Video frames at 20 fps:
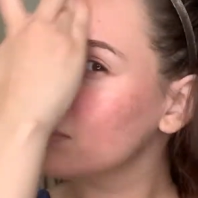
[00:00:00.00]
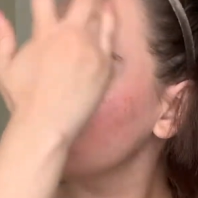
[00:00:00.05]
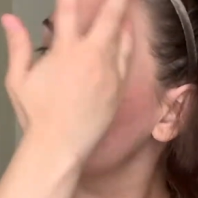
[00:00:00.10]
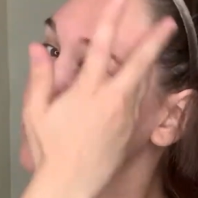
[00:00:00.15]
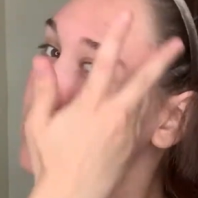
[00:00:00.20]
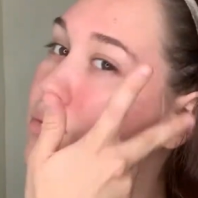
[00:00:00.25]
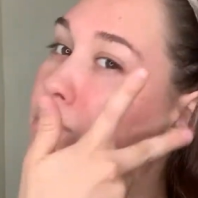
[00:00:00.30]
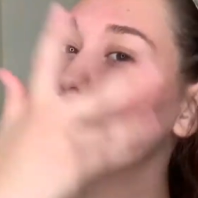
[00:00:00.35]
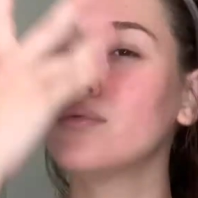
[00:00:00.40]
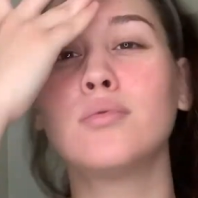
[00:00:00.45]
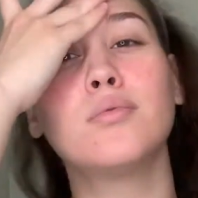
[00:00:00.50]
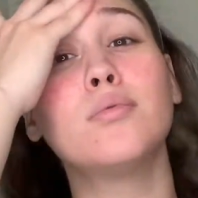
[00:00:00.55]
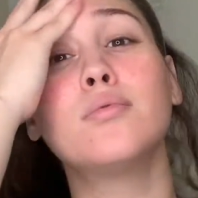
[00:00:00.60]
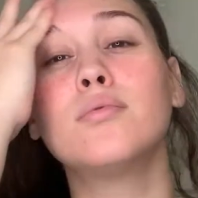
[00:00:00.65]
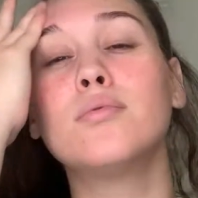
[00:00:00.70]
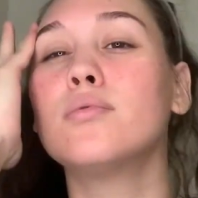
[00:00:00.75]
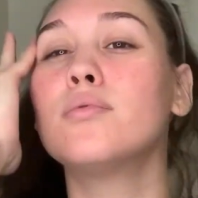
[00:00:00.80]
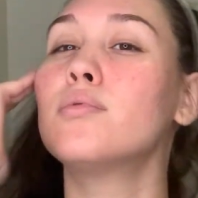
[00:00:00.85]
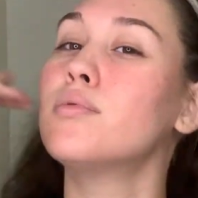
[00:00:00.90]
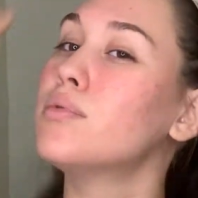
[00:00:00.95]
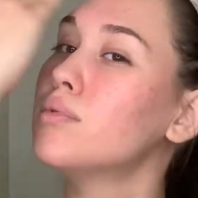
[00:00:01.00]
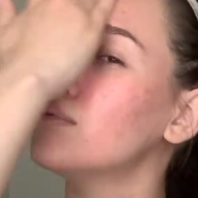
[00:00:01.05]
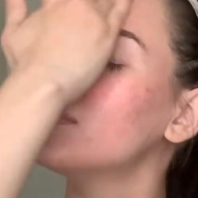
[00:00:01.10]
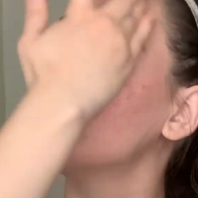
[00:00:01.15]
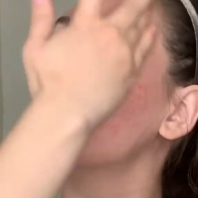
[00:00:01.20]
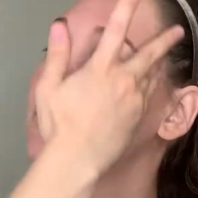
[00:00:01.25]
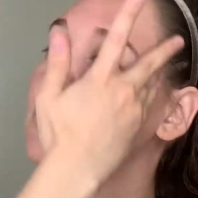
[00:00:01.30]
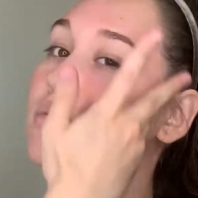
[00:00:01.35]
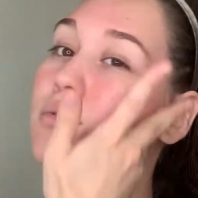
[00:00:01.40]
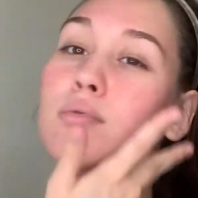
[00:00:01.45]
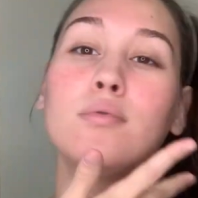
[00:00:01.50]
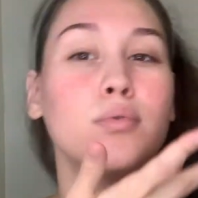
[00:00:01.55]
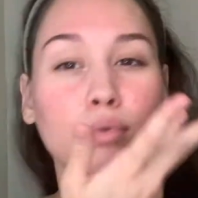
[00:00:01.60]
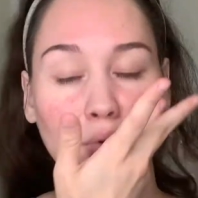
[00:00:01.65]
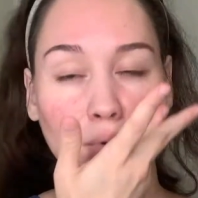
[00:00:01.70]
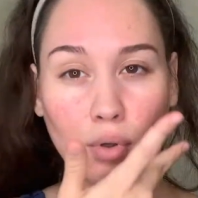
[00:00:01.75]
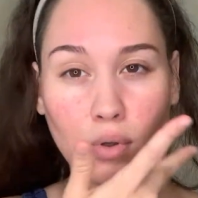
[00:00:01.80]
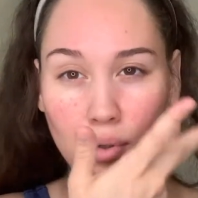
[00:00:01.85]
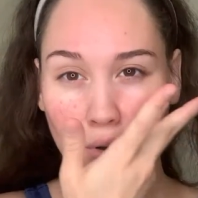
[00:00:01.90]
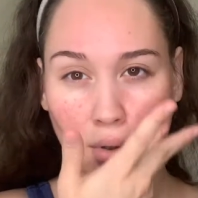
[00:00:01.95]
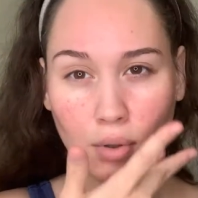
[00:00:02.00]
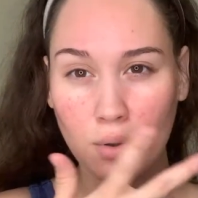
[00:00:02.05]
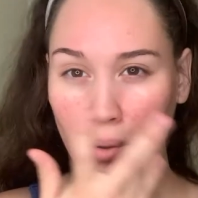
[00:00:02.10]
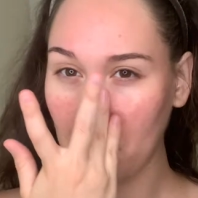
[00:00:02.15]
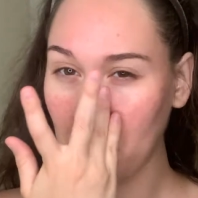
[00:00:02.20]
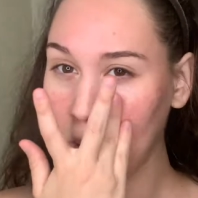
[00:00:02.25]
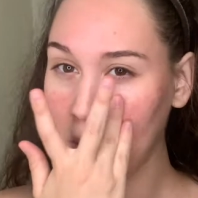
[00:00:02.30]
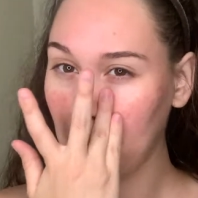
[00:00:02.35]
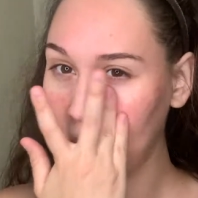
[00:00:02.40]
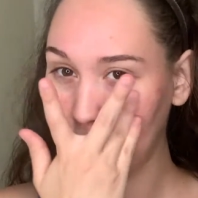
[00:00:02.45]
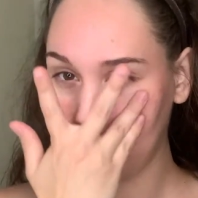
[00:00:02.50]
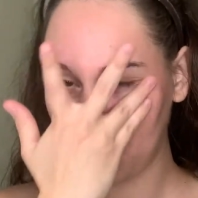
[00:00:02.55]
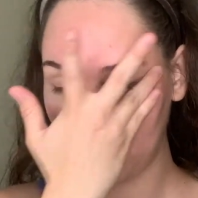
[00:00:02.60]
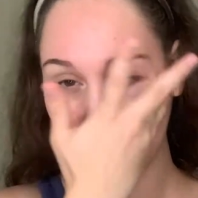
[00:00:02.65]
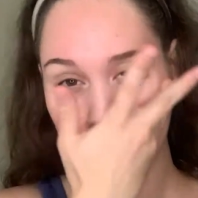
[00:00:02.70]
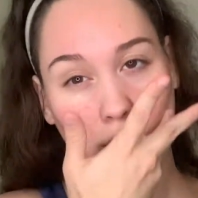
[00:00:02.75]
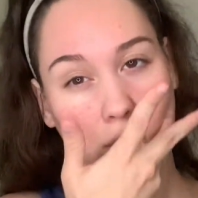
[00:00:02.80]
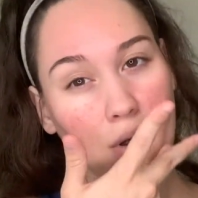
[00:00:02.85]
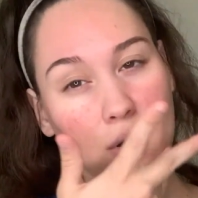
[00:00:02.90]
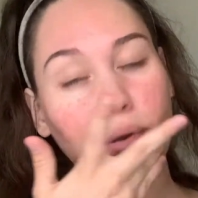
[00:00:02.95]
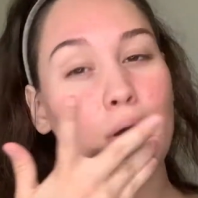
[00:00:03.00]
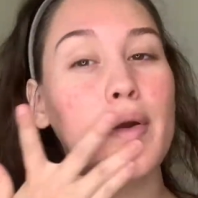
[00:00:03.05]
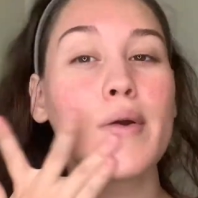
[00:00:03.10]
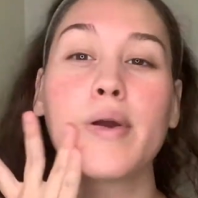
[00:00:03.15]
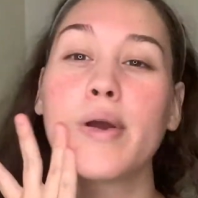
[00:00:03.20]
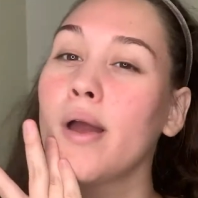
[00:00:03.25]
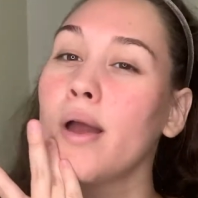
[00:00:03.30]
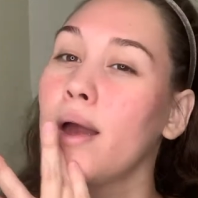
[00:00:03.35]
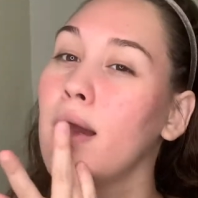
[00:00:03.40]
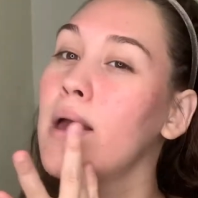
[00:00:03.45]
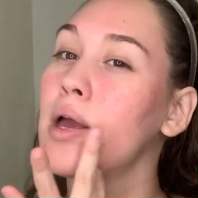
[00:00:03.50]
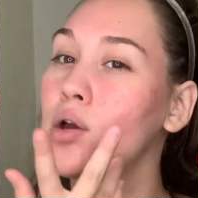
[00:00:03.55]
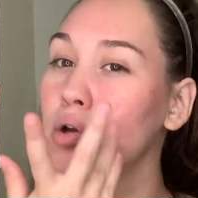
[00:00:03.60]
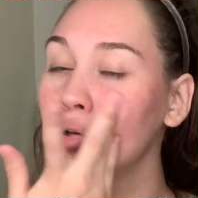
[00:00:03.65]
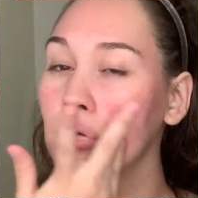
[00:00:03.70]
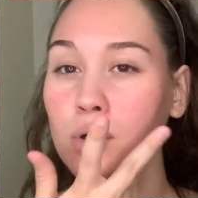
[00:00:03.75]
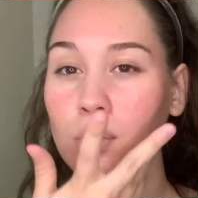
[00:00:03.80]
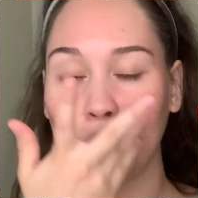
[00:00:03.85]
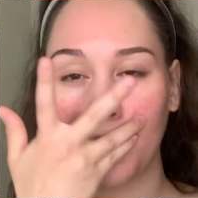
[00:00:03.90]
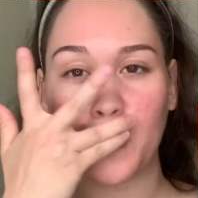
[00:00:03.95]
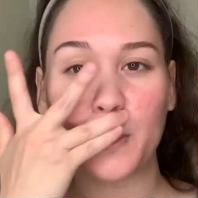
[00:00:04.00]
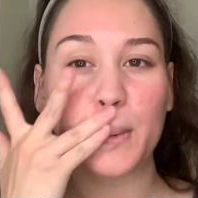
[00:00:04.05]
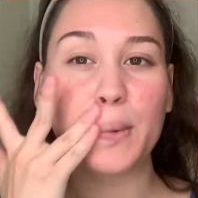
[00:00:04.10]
It's typically for normal to dry skin type, just a heads up.